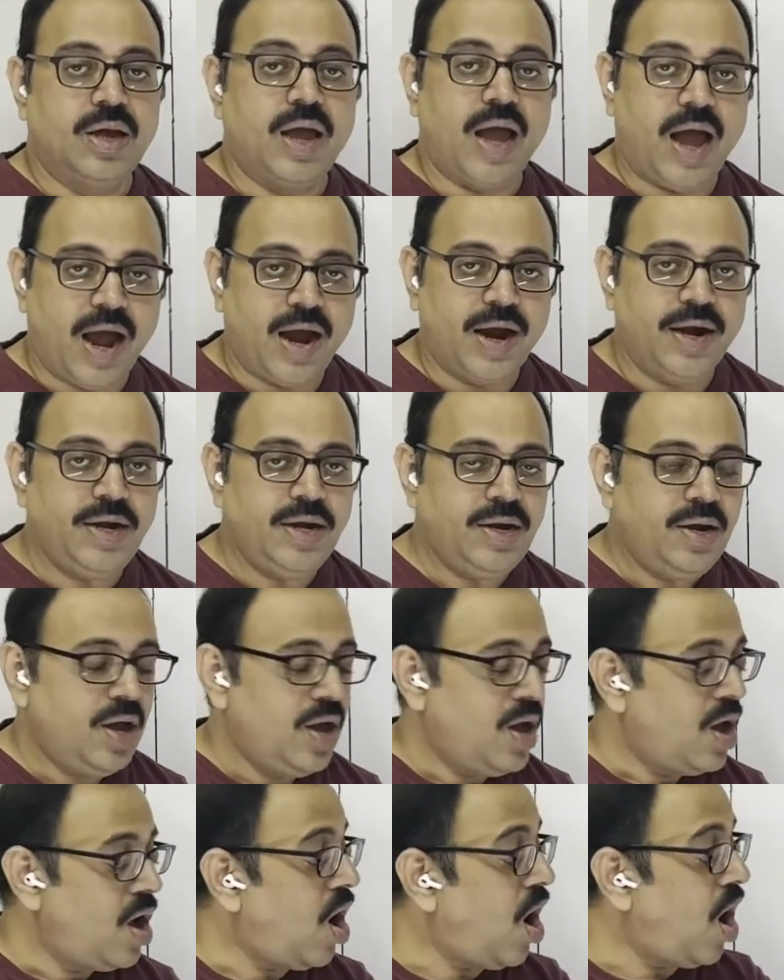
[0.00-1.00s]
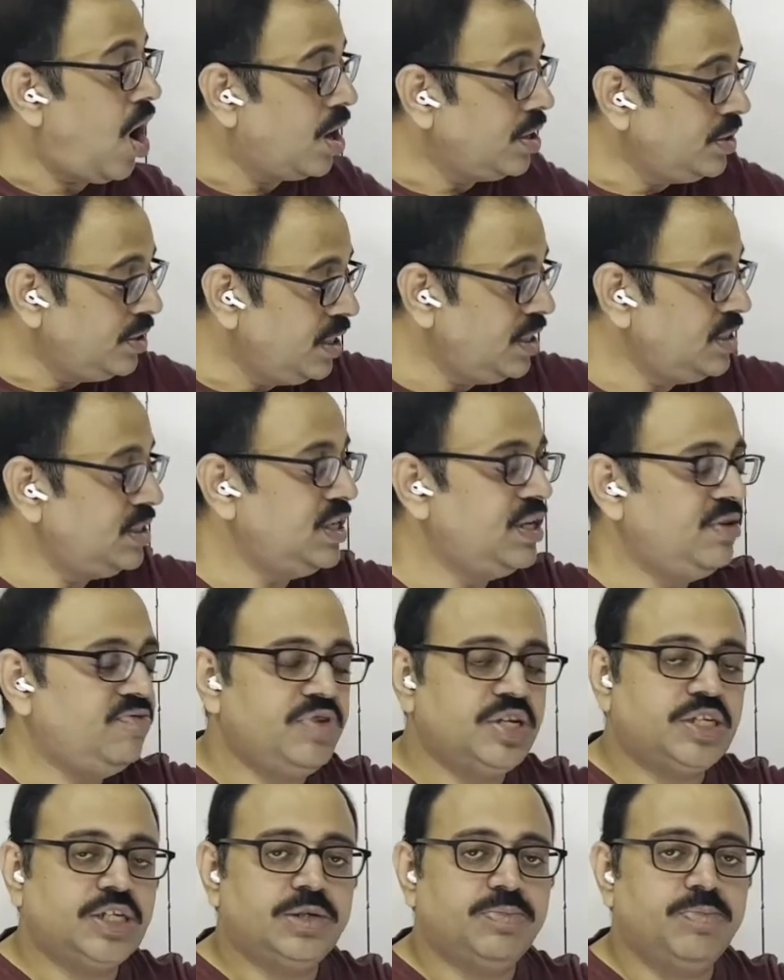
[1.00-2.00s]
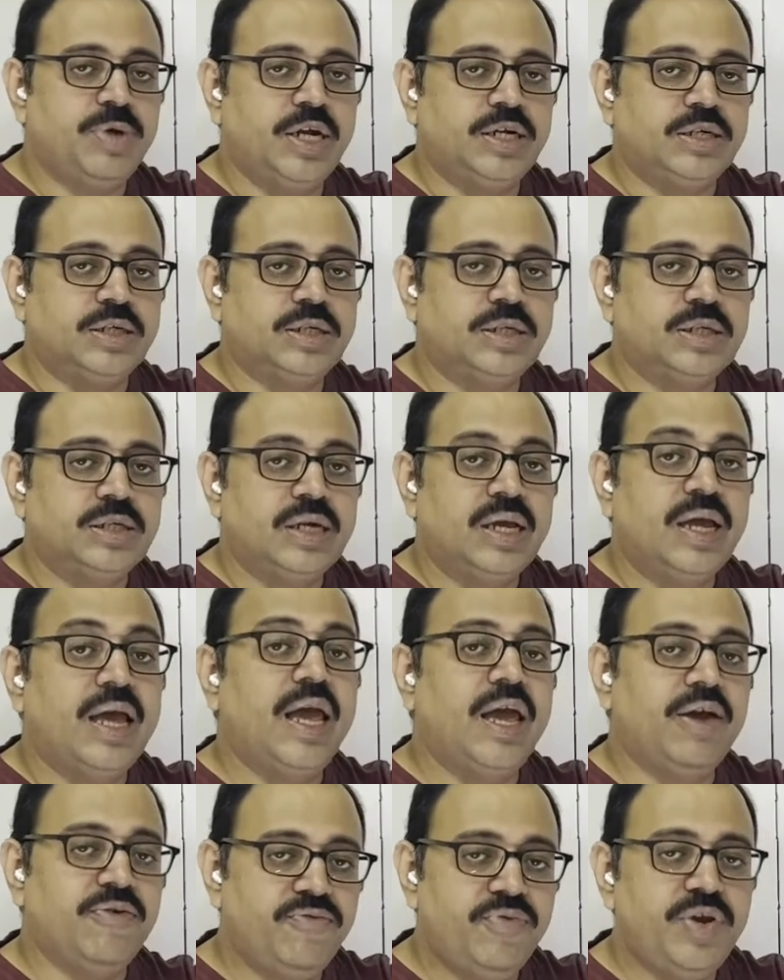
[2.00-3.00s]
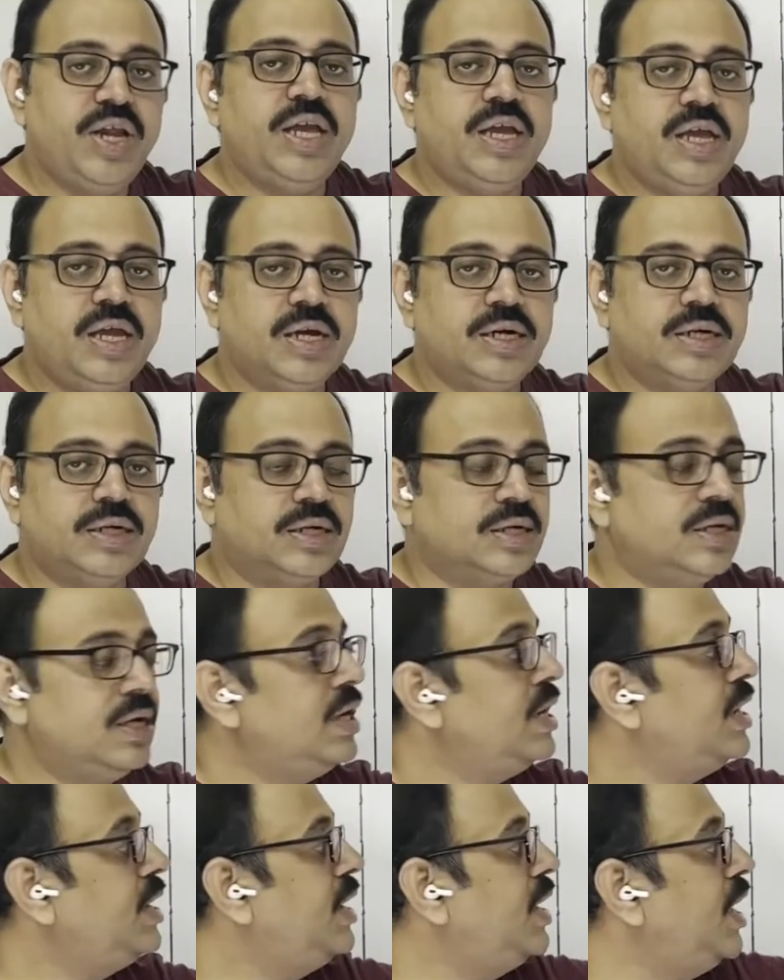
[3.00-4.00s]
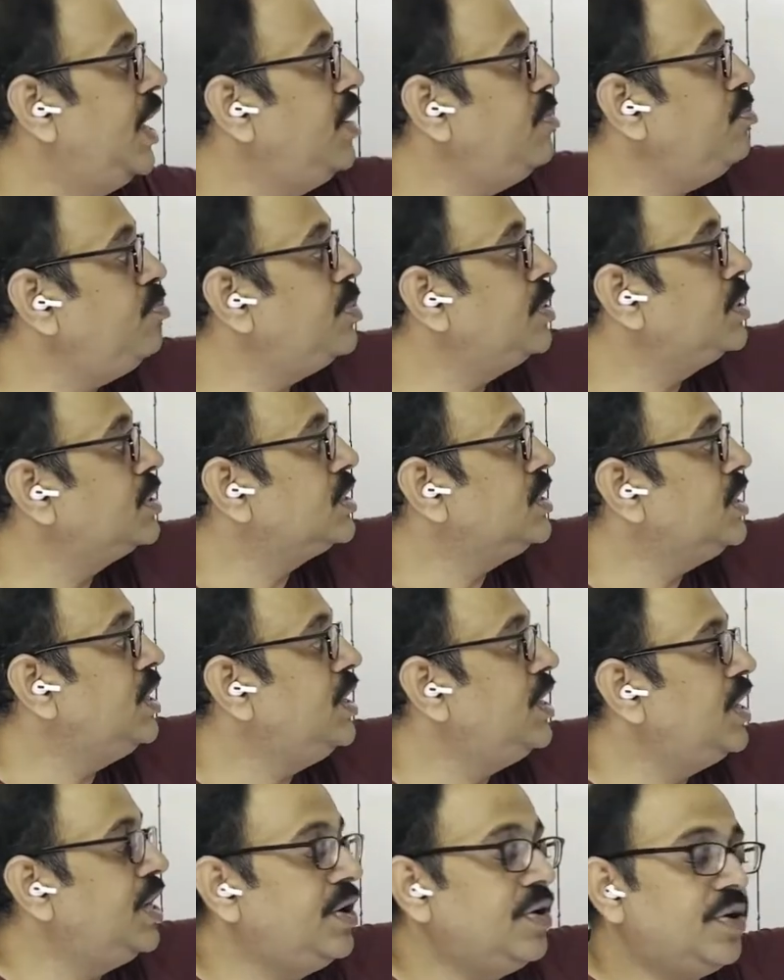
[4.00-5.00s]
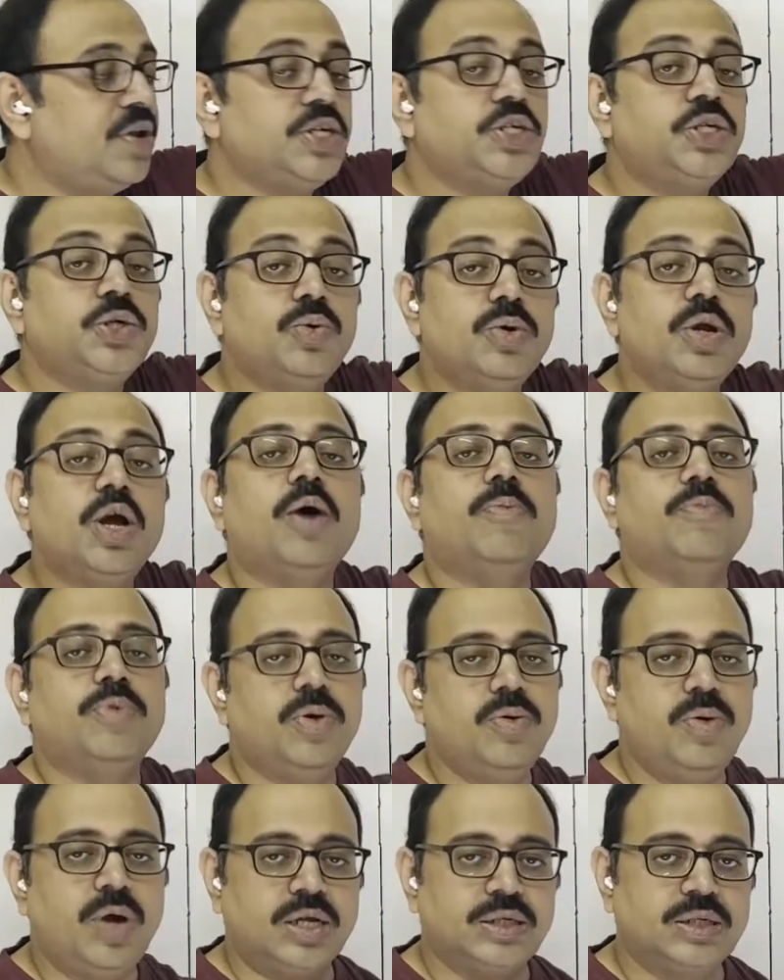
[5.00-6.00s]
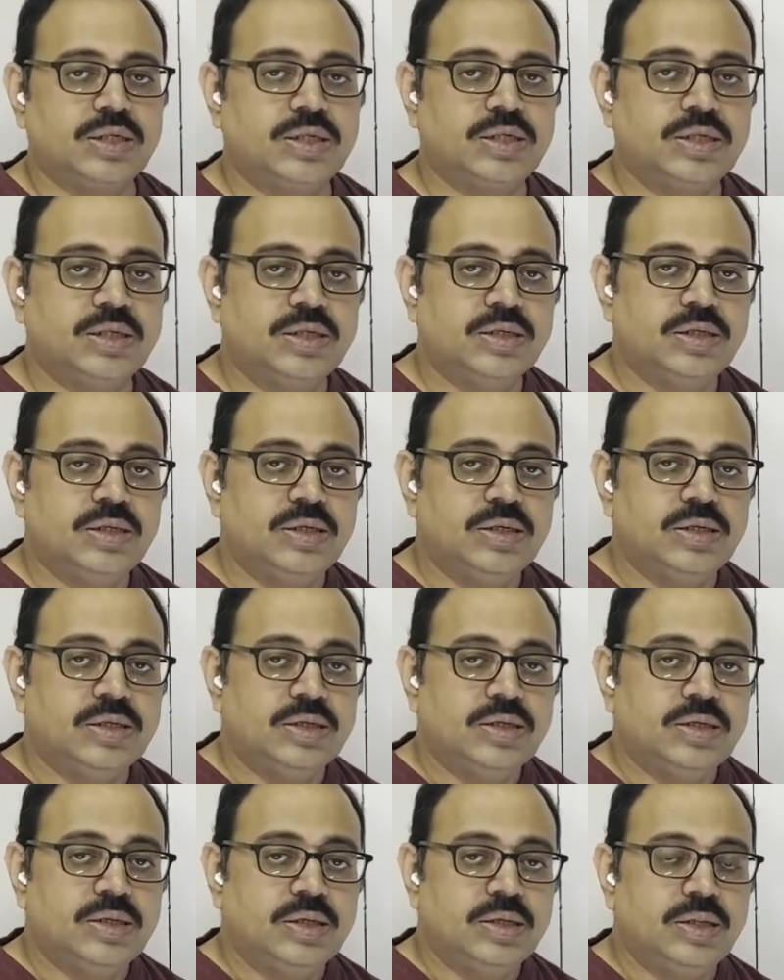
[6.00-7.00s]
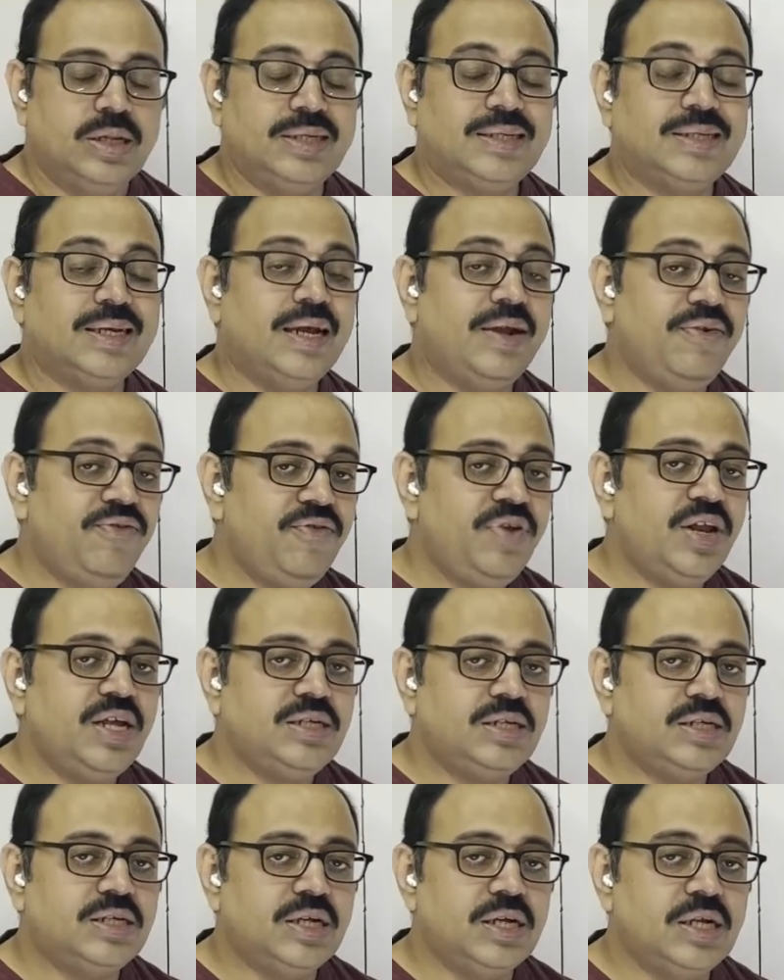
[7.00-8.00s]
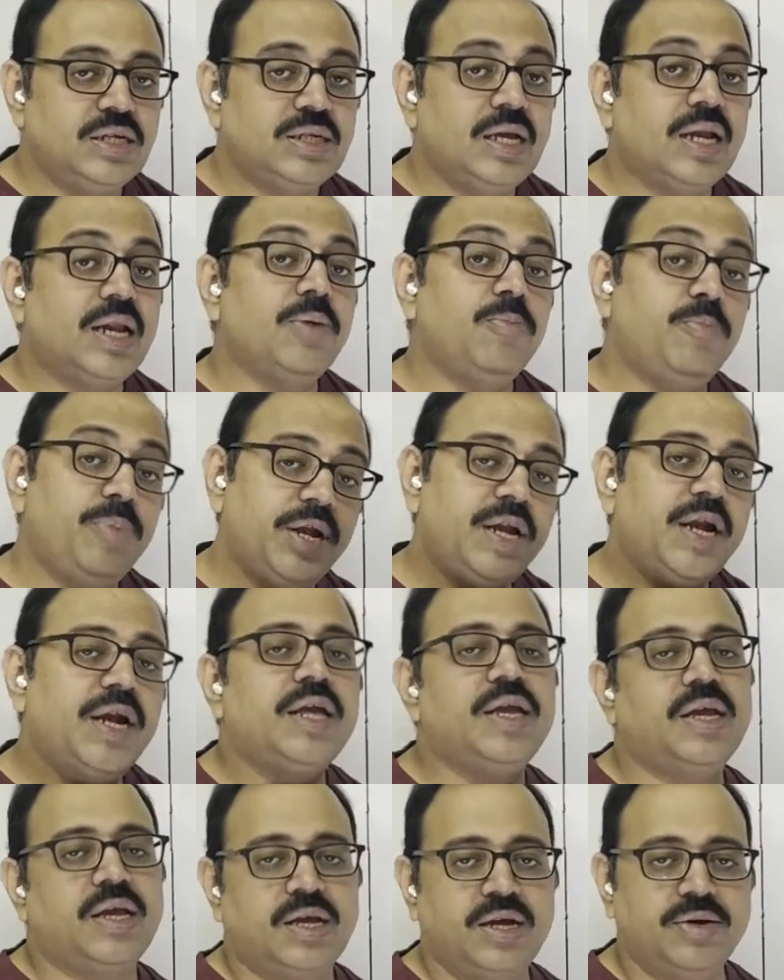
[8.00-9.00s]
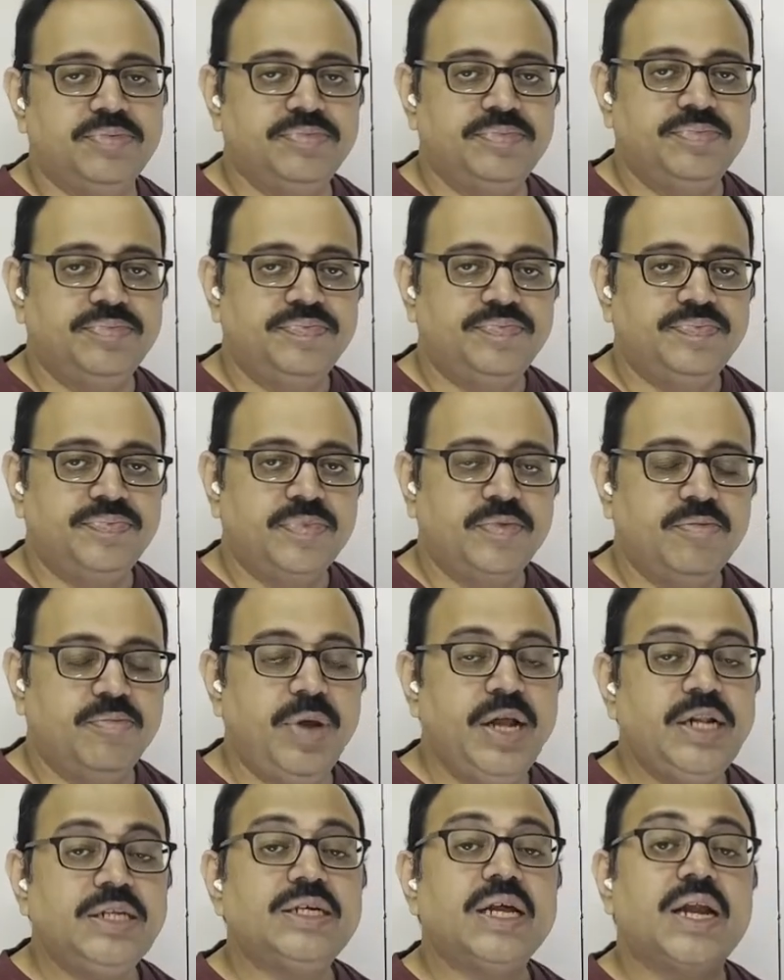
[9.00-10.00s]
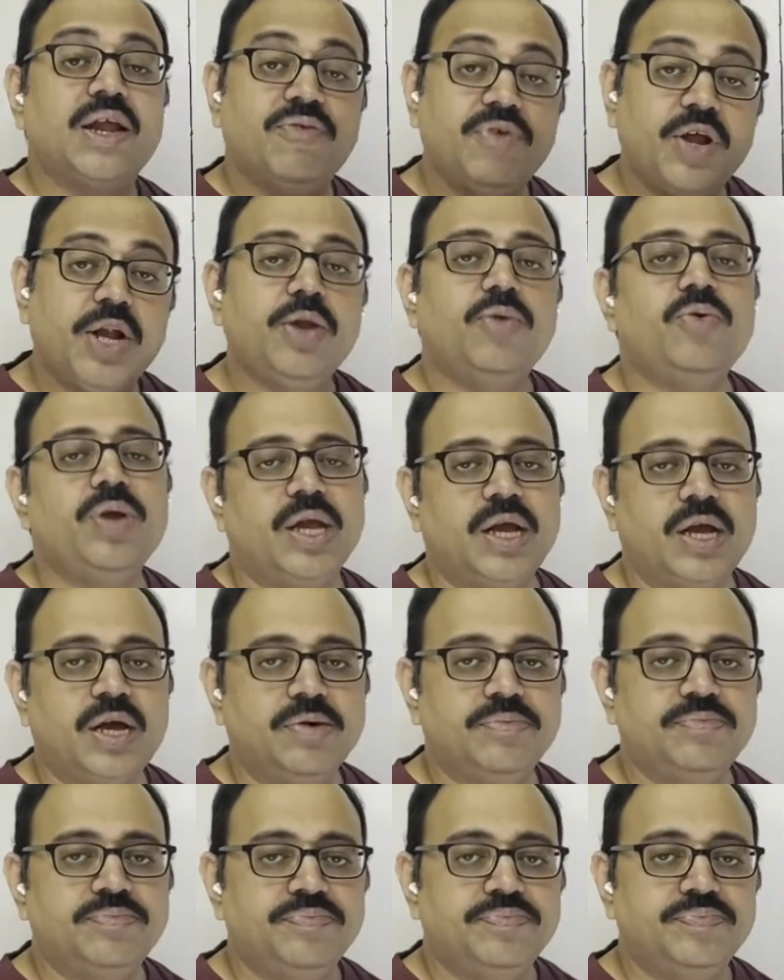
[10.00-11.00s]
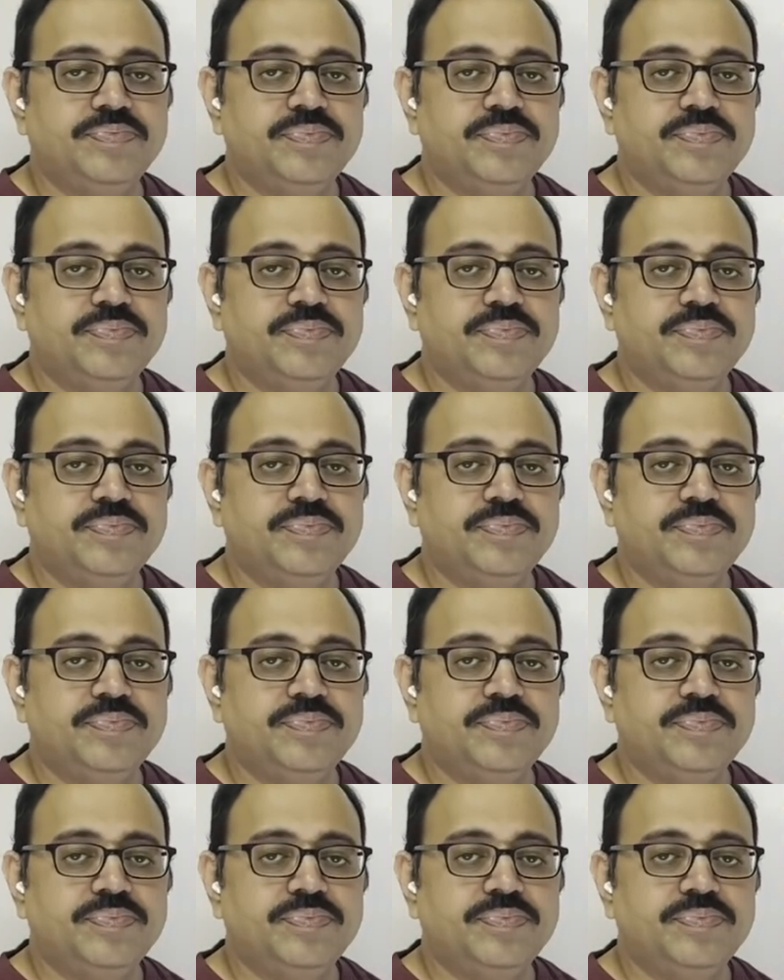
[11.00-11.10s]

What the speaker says: And on these investments, every year 10% interest should come to us. This interest is repeated income, means revenue income.